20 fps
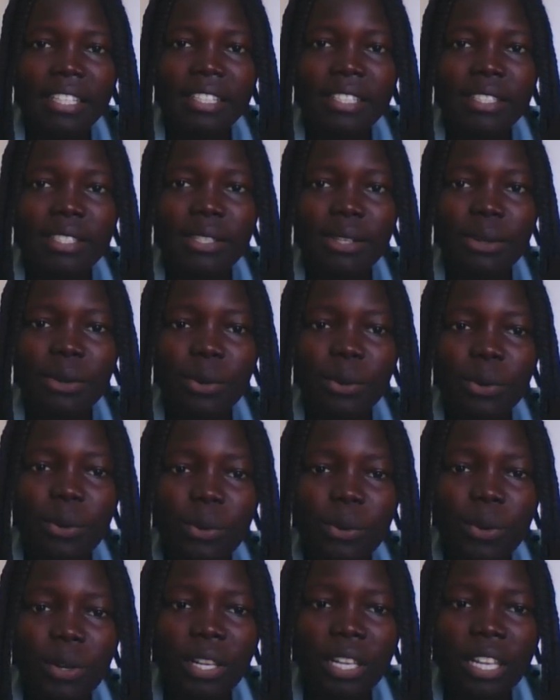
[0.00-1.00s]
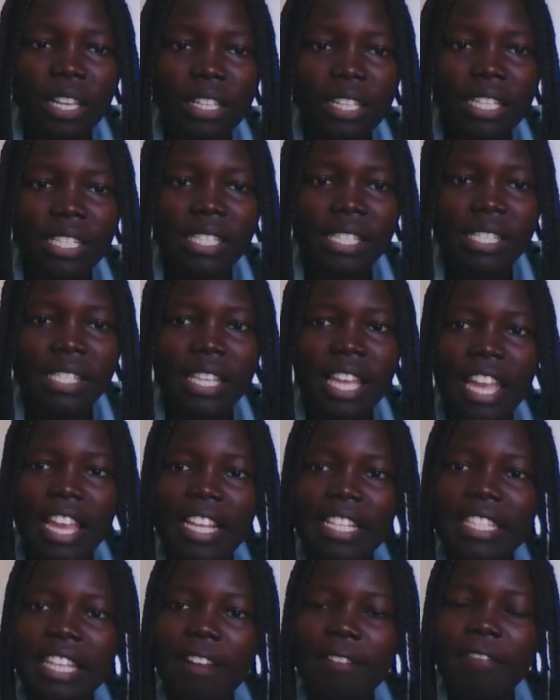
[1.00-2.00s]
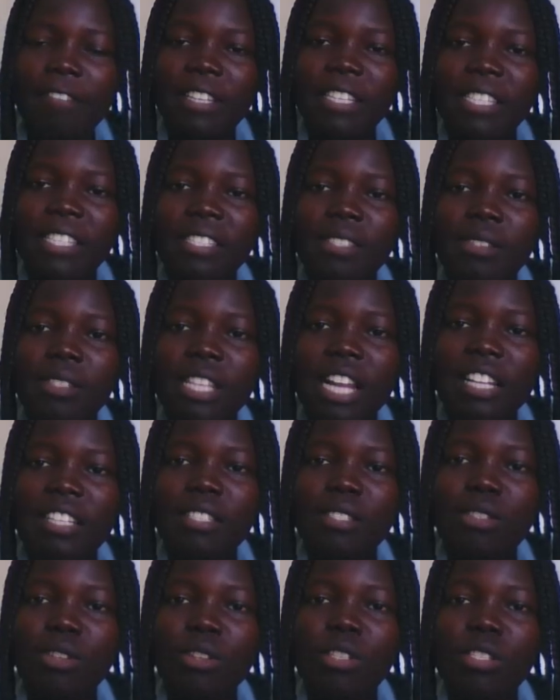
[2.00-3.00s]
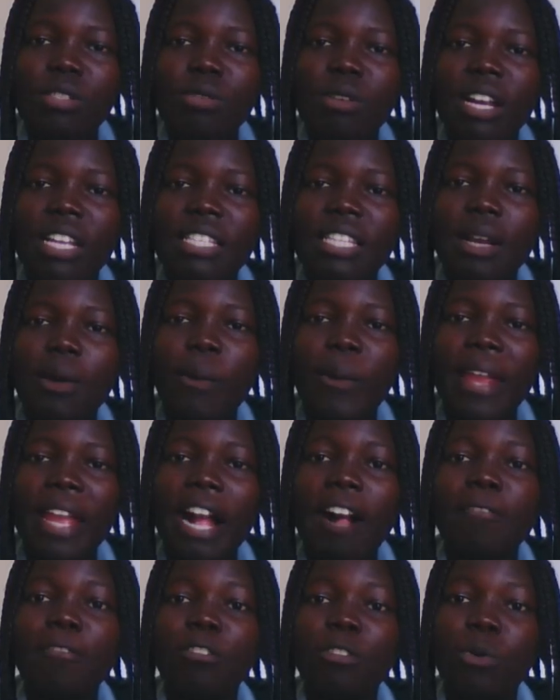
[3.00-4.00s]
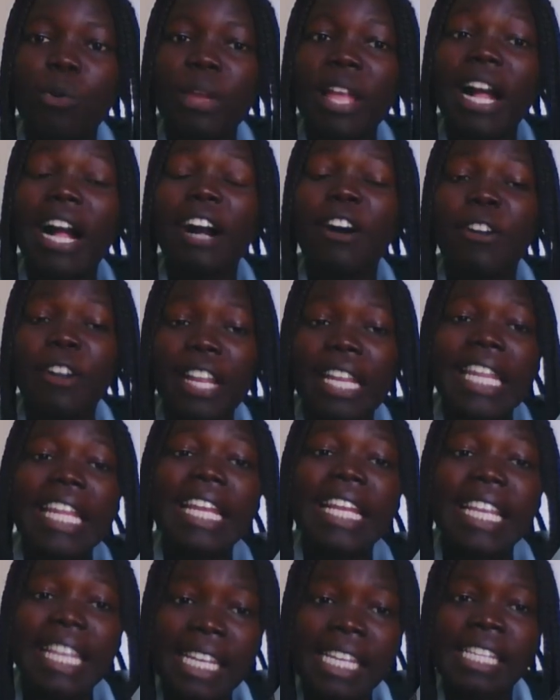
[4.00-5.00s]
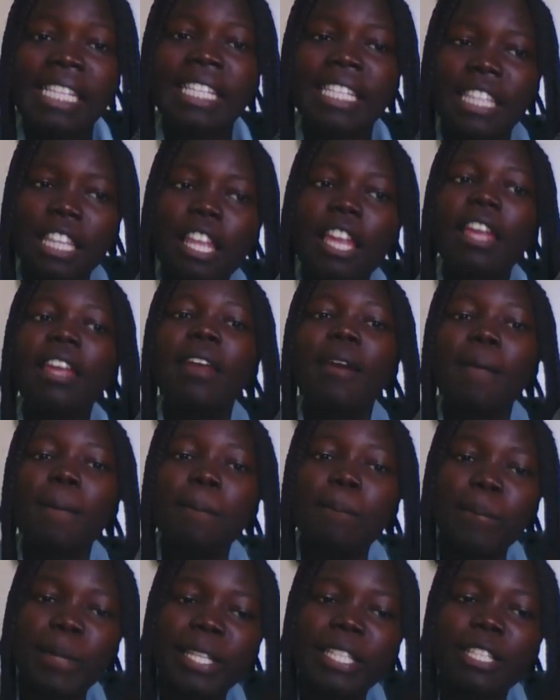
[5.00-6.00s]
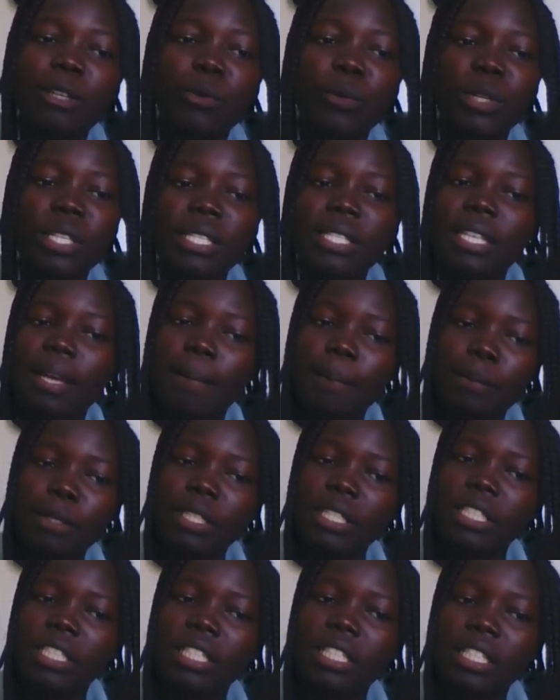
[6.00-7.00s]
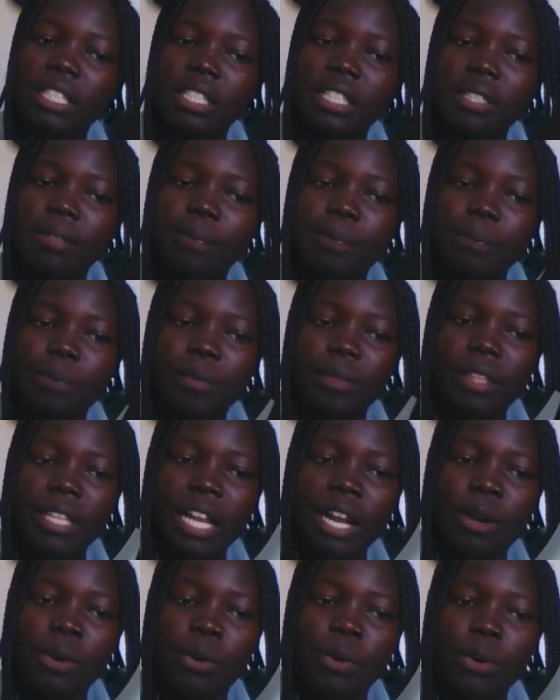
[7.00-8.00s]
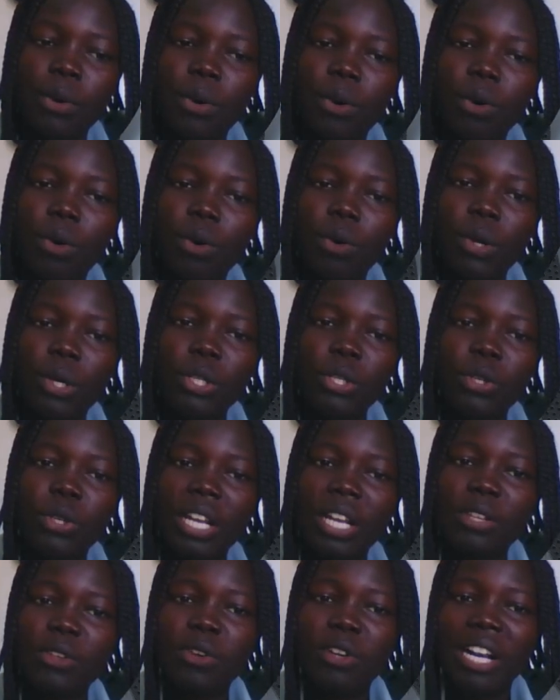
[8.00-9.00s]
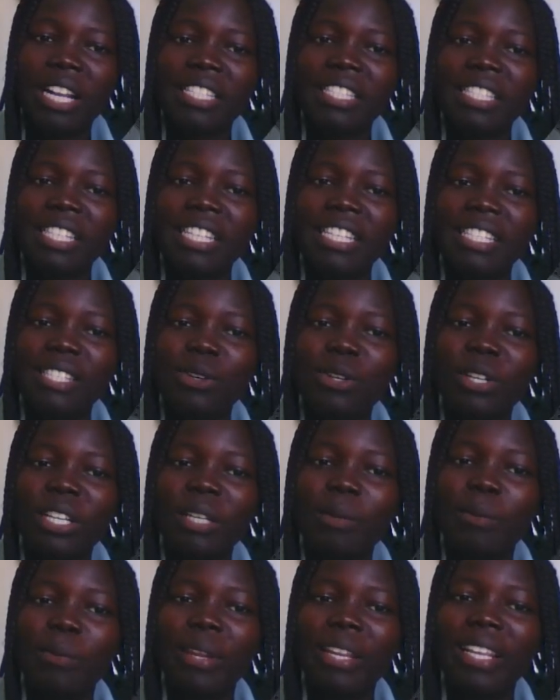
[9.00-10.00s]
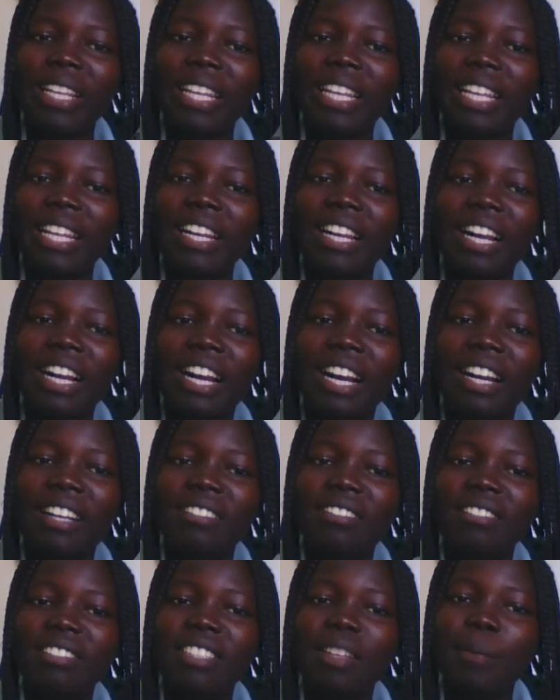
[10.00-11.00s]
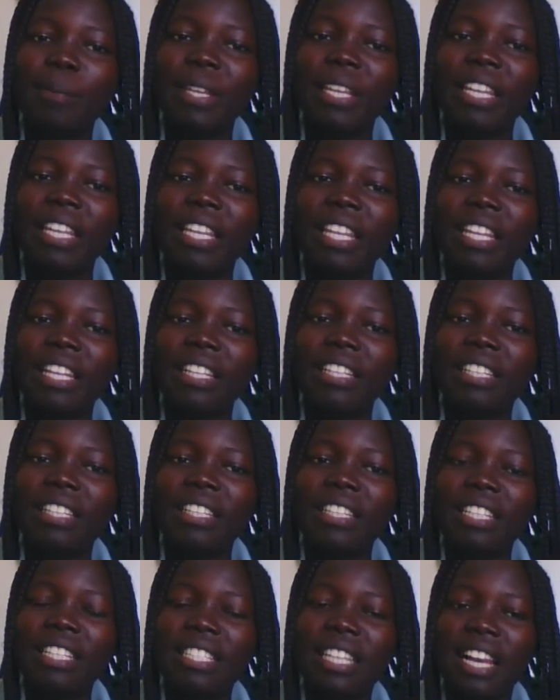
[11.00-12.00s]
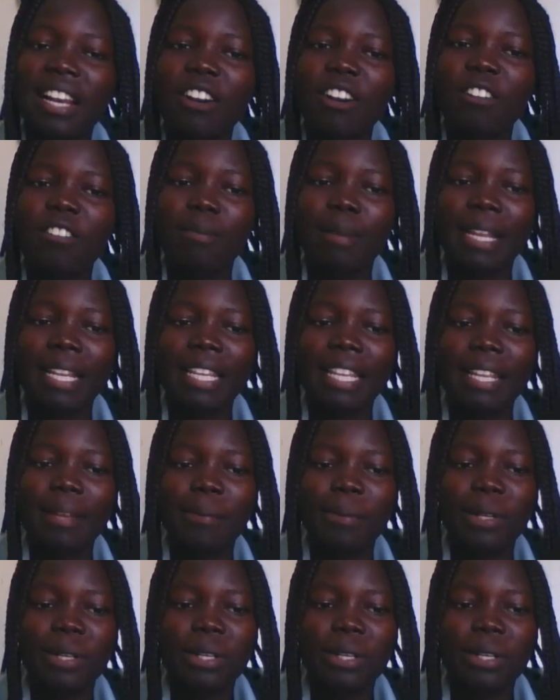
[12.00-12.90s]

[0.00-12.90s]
So this is the interface that shows to us that we are already in the meeting with somebody. Now you can see it's only bringing the beginning letter of my name.